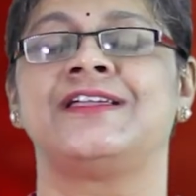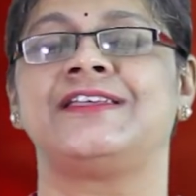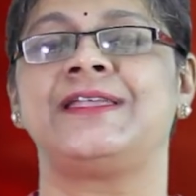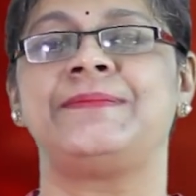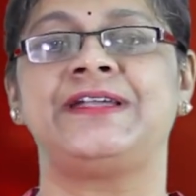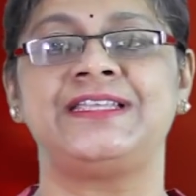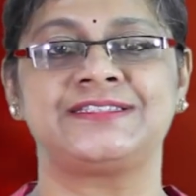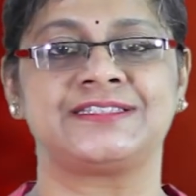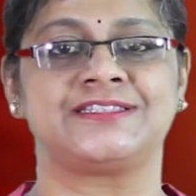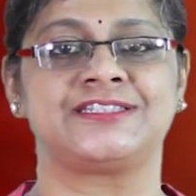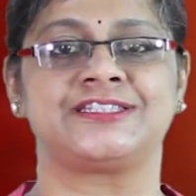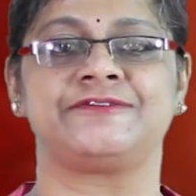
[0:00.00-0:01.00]
remedy
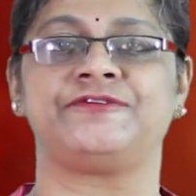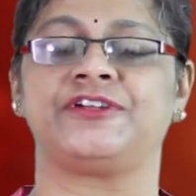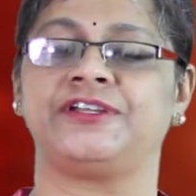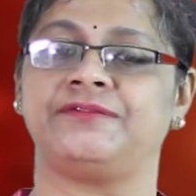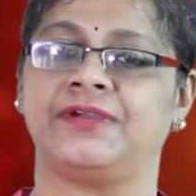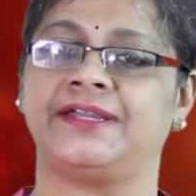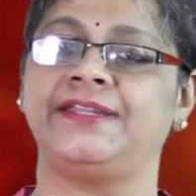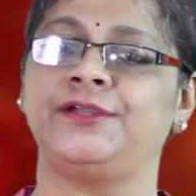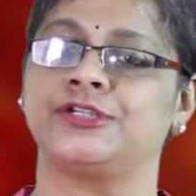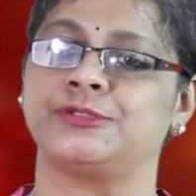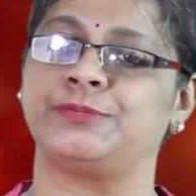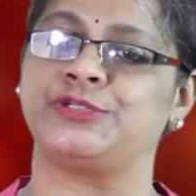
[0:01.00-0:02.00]
suggested for inviting
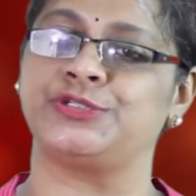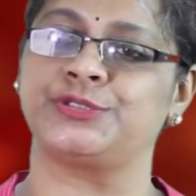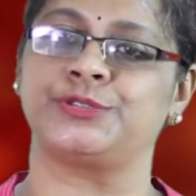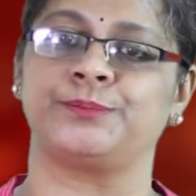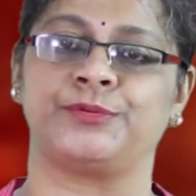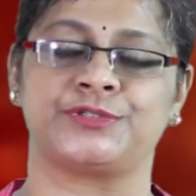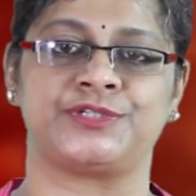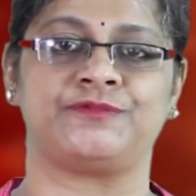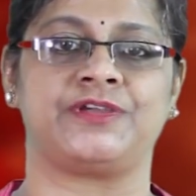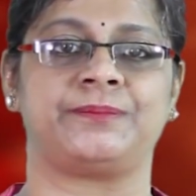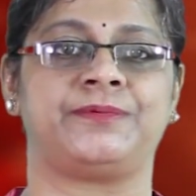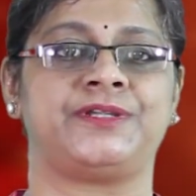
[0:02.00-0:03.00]
auspicious and positive
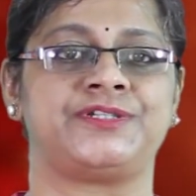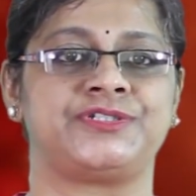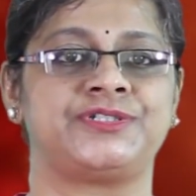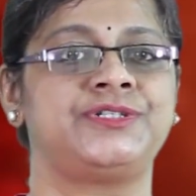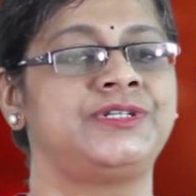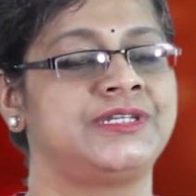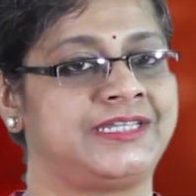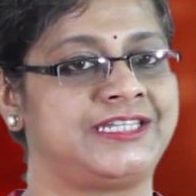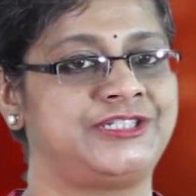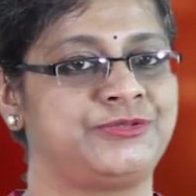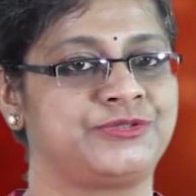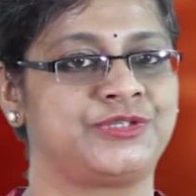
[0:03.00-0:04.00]
vibration
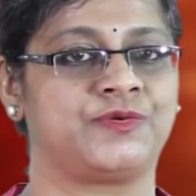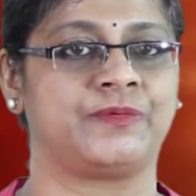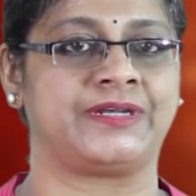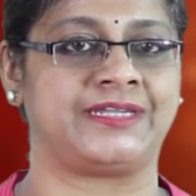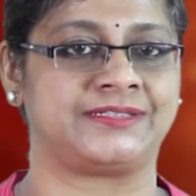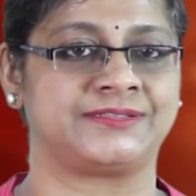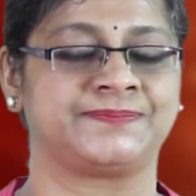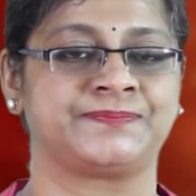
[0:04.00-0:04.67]
in 2018.